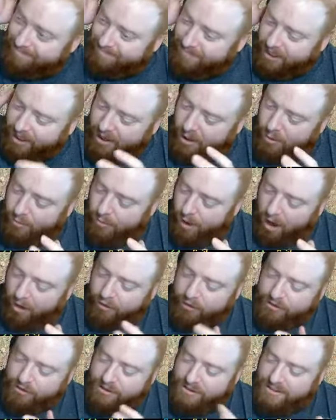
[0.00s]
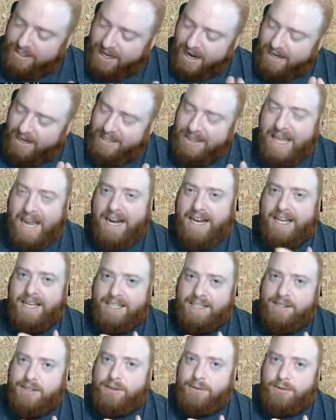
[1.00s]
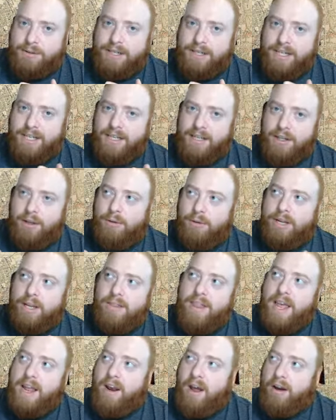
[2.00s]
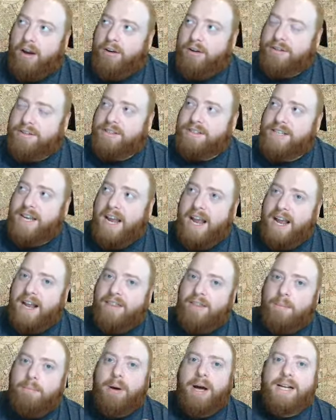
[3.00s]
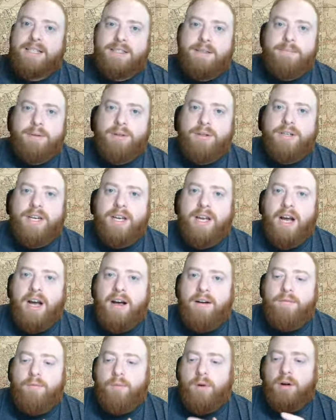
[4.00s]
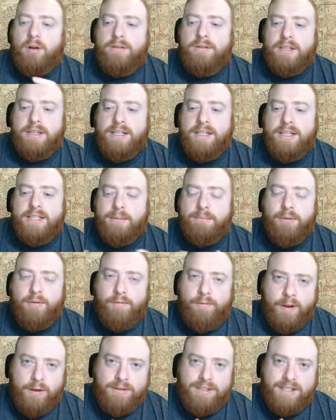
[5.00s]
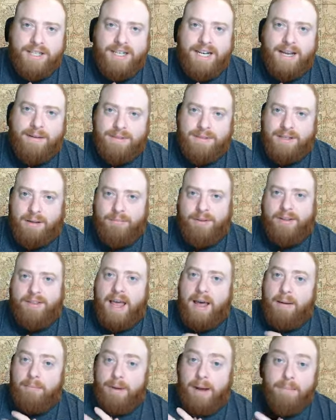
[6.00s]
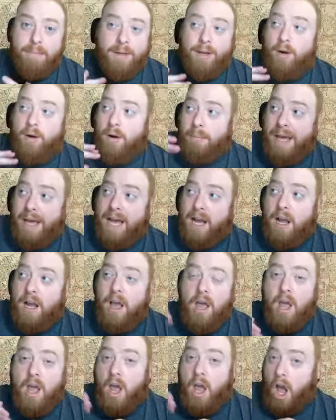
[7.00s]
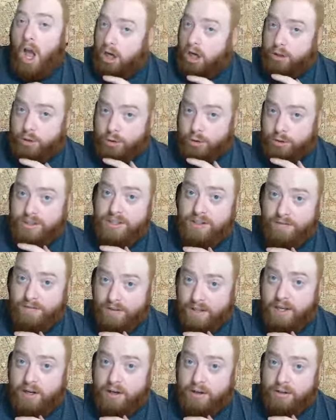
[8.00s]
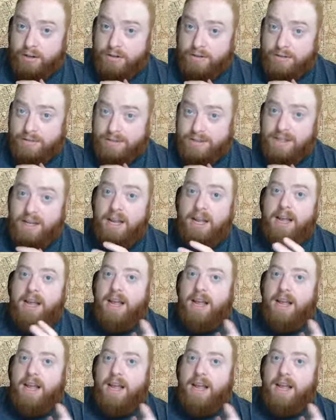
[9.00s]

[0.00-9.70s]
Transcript: you know, understanding that history, you can then understand the possibility of, well, is the Pafelski name something that might be going back hundreds of years?